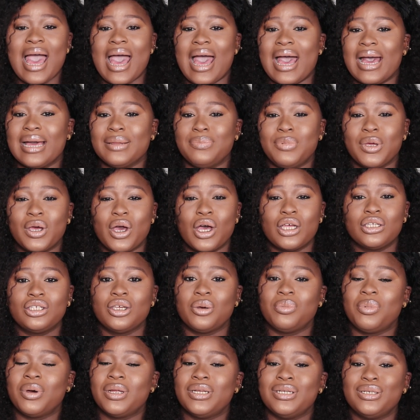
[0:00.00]
and
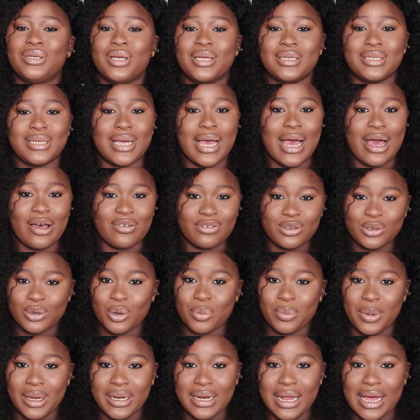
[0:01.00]
because your body doesn't have
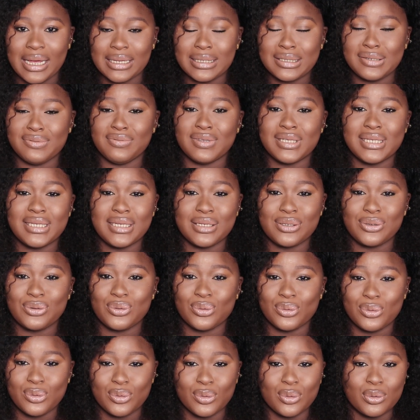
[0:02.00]
so many activities
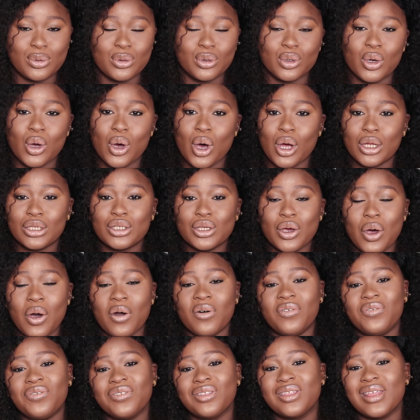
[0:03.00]
to do to cut off